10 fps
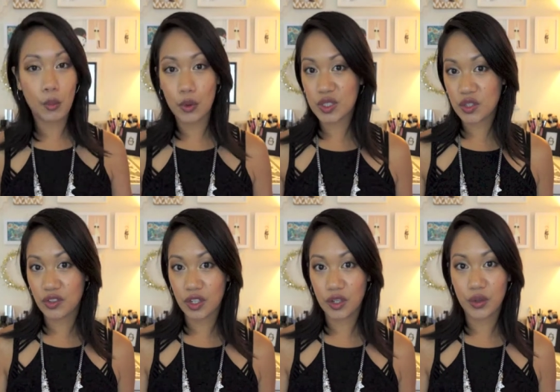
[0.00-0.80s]
most of
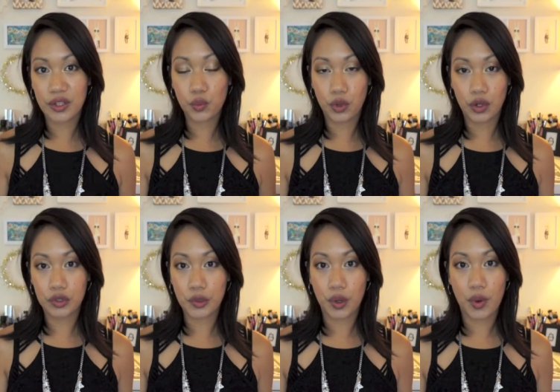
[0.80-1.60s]
you in the
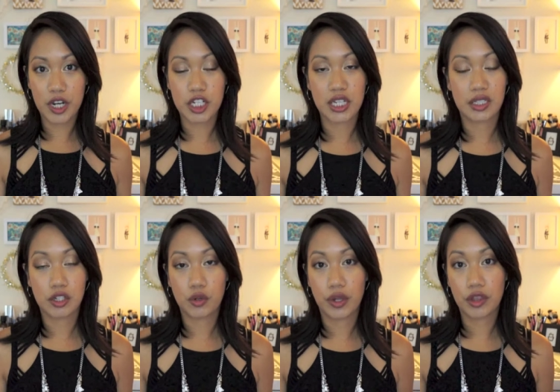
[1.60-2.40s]
world who are watching this
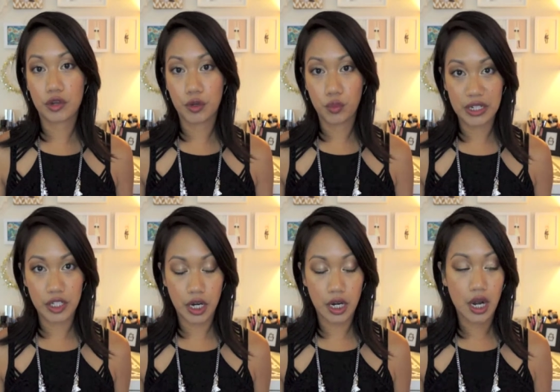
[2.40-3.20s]
are going through
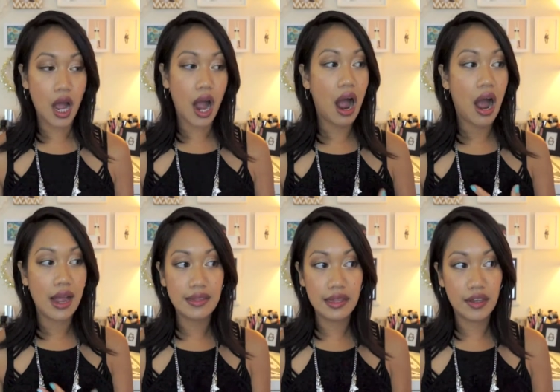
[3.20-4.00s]
winter.
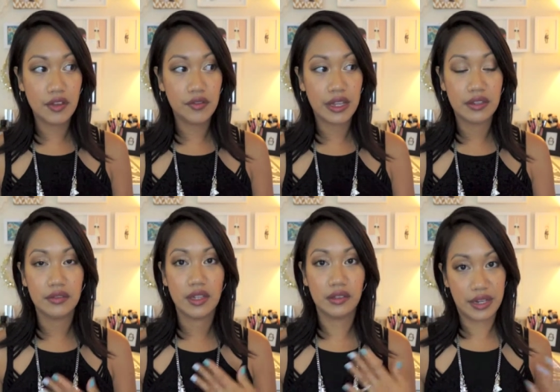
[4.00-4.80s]
I live
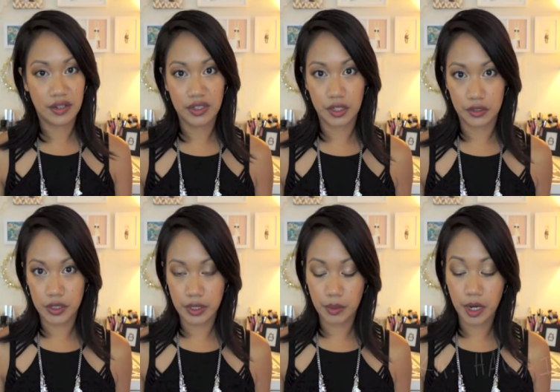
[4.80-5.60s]
in the land of eternal
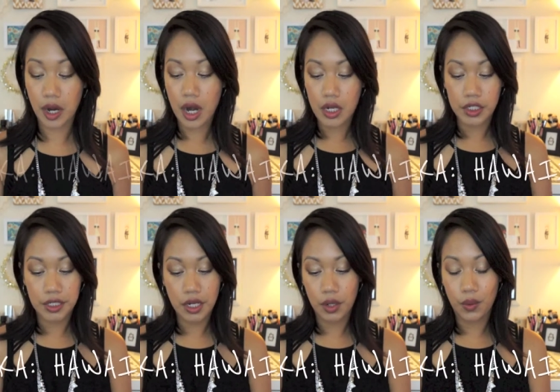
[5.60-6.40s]
summer,
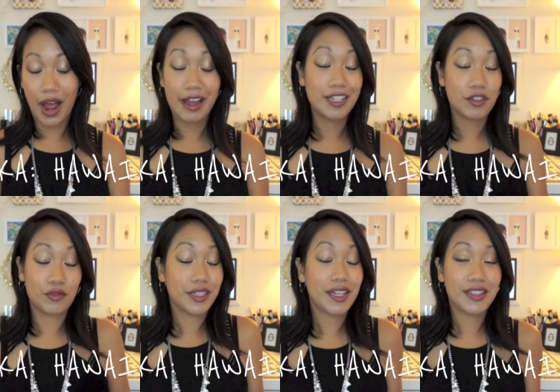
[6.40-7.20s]
so I just
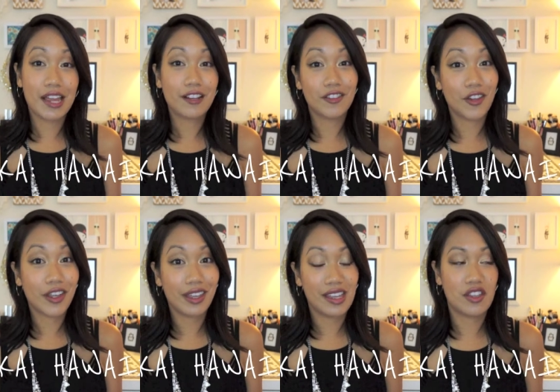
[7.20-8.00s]
really like
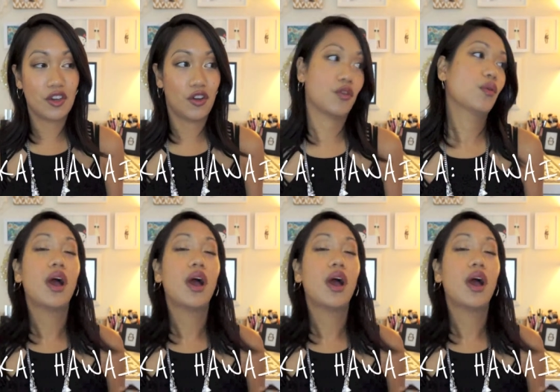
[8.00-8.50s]
looking, you know,